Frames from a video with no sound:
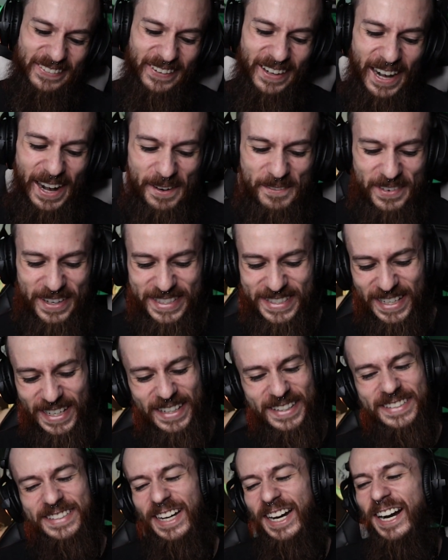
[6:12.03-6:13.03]
Grandma's
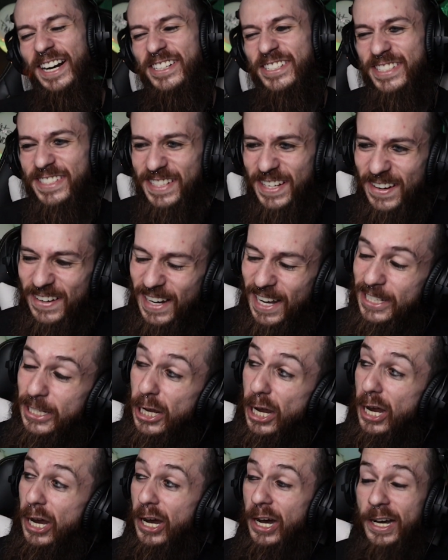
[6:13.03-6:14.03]
out there just going like,
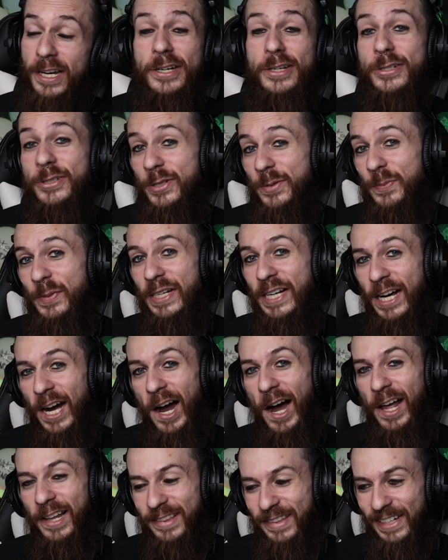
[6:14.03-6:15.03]
yeah, I used to be
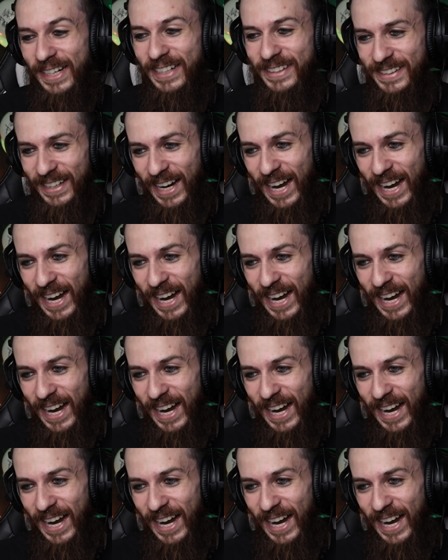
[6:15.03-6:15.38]
goth like